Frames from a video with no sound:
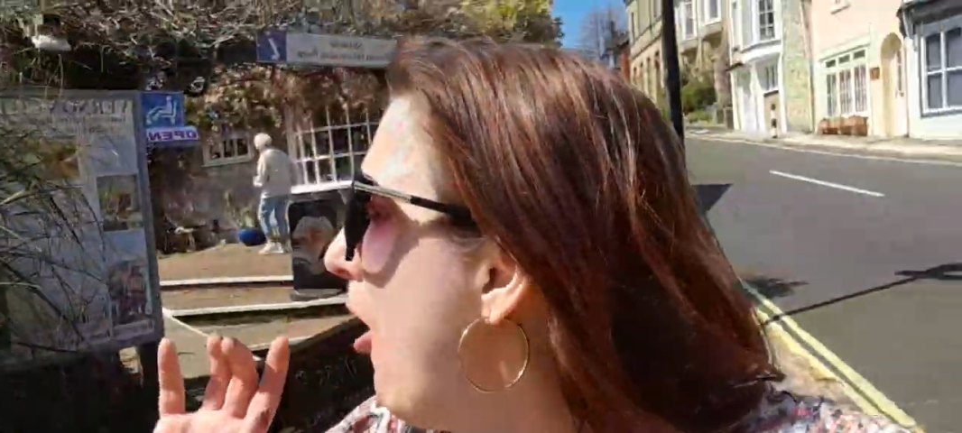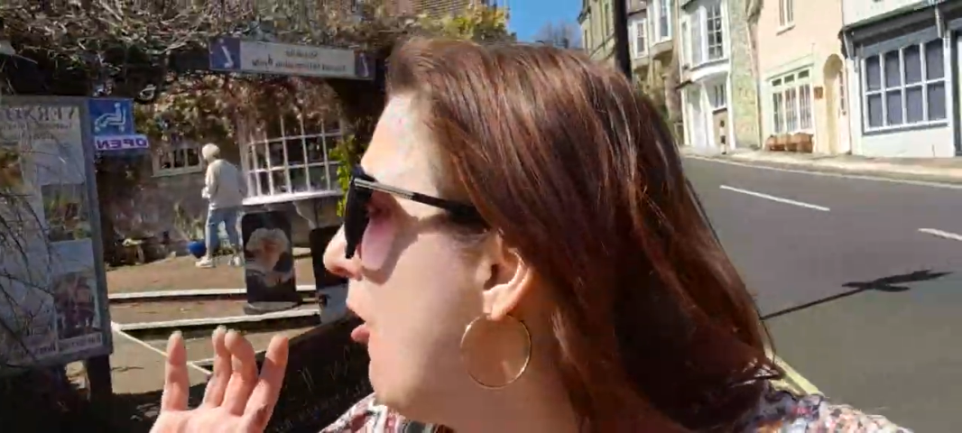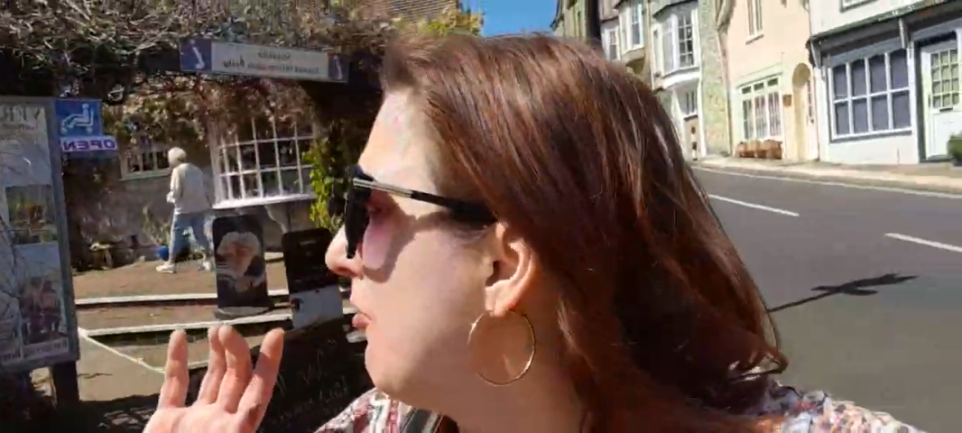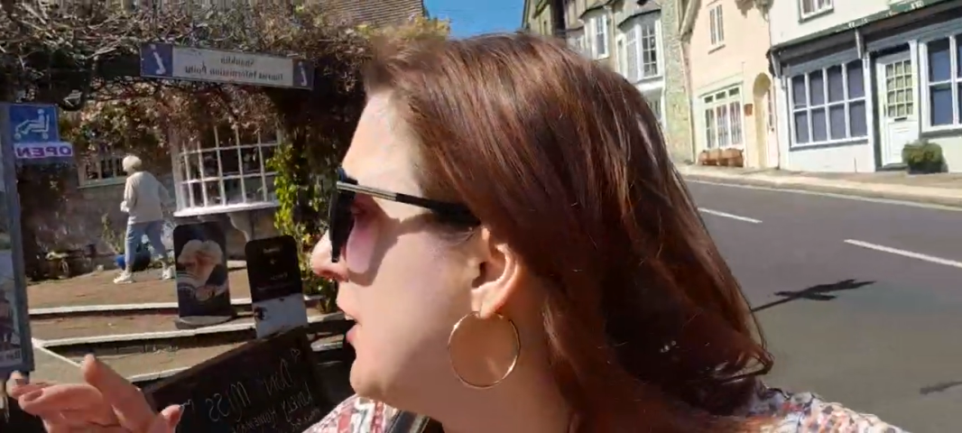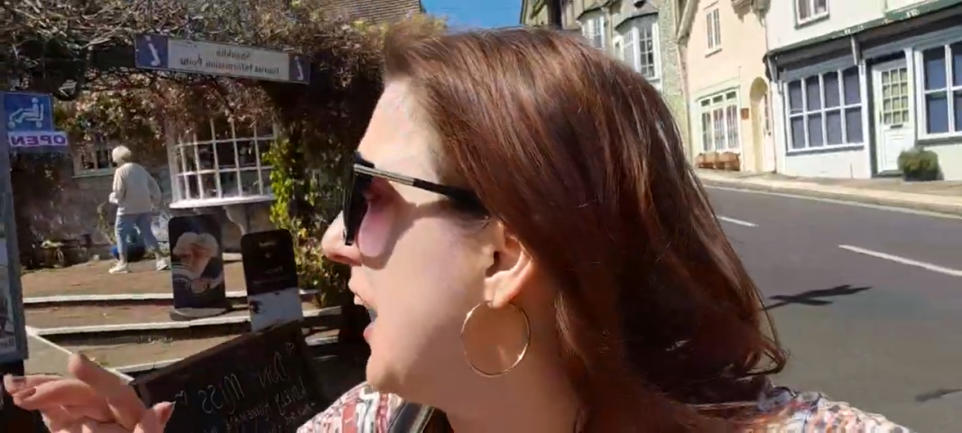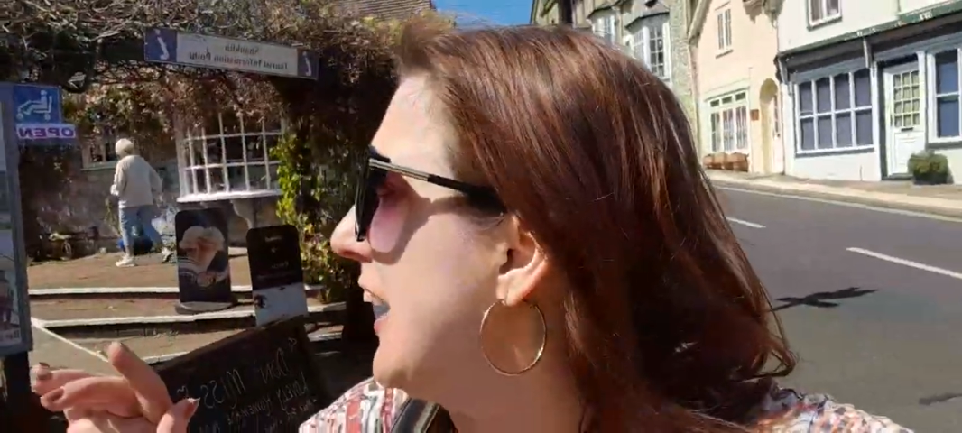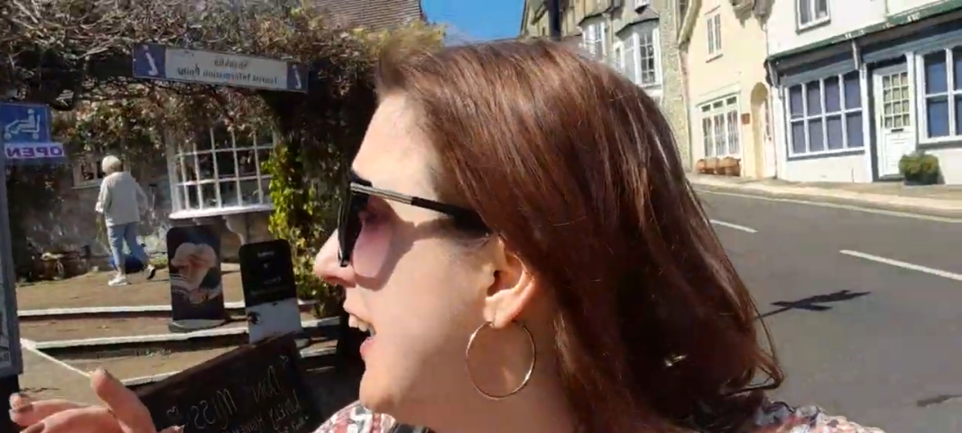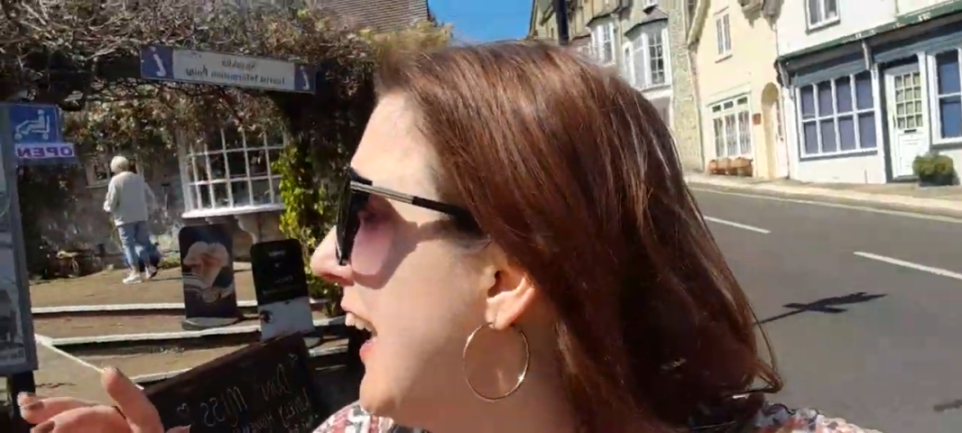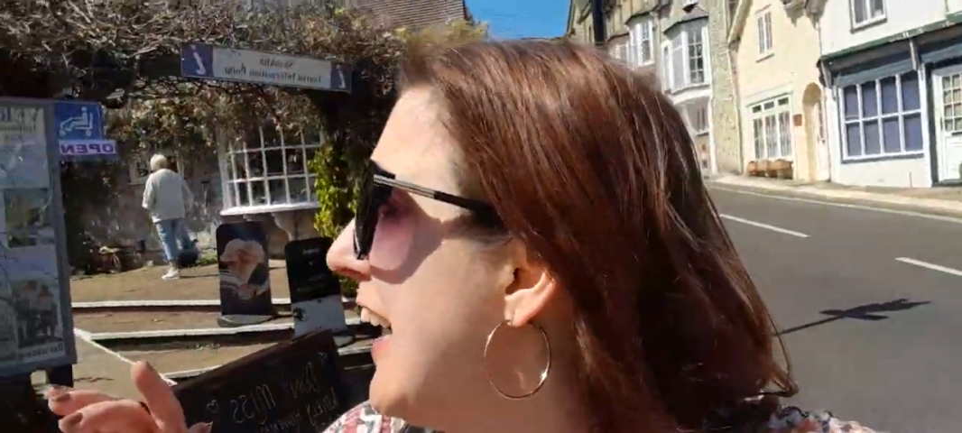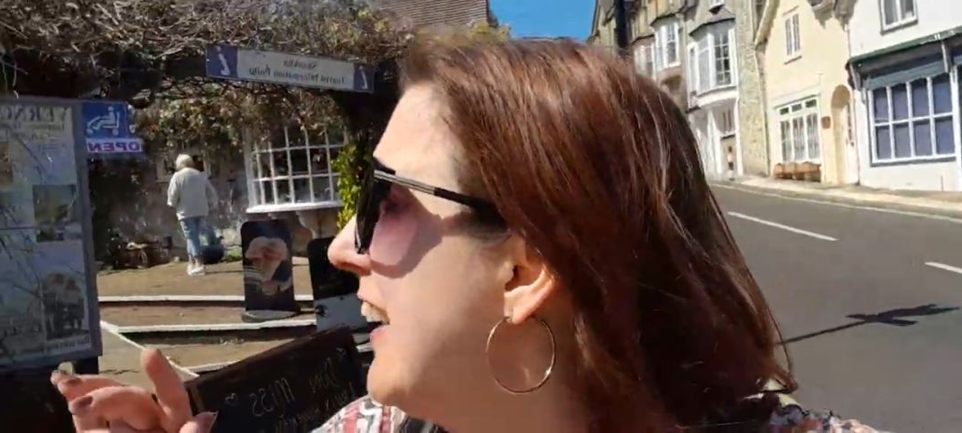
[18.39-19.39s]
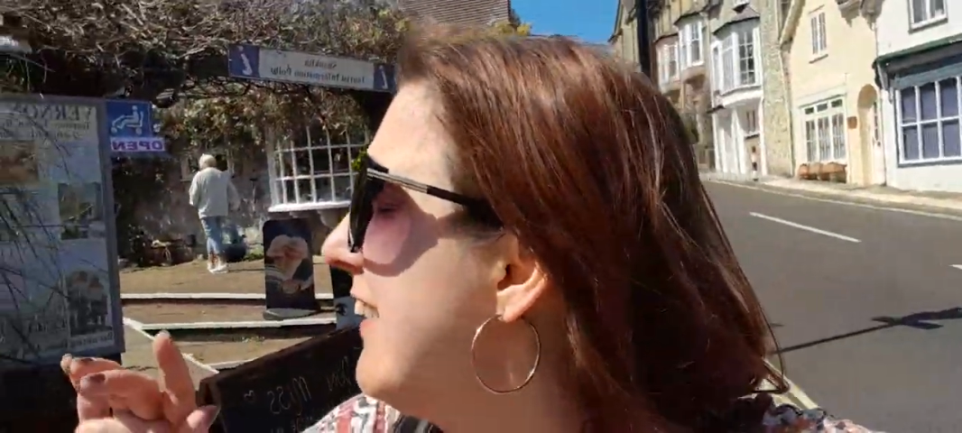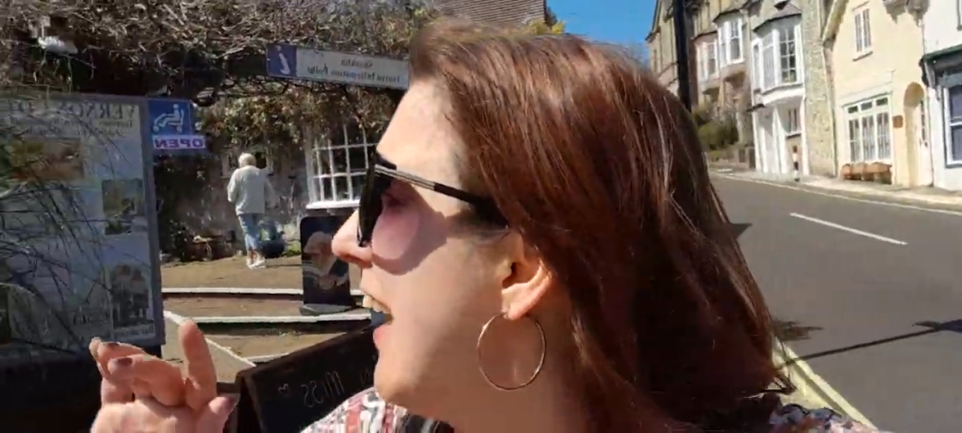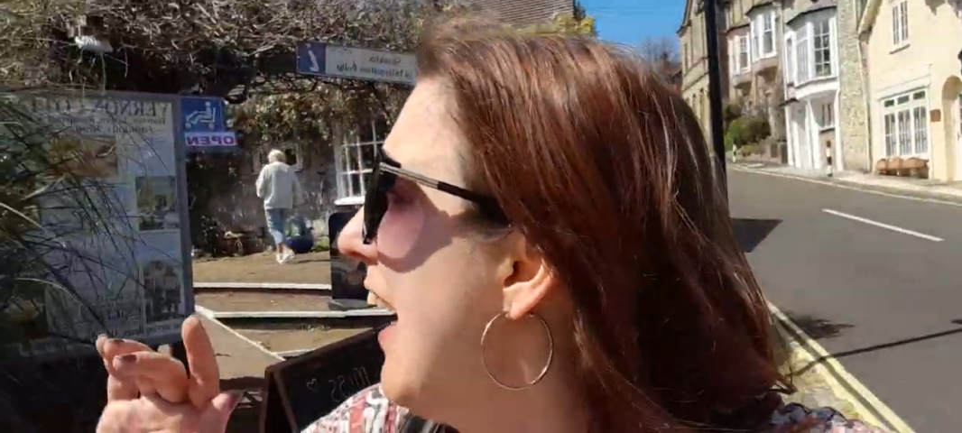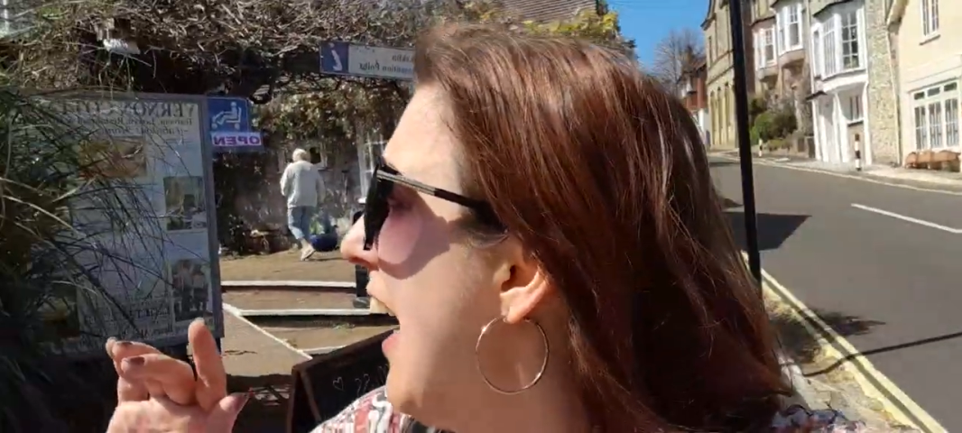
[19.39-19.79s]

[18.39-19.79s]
of Shanklin.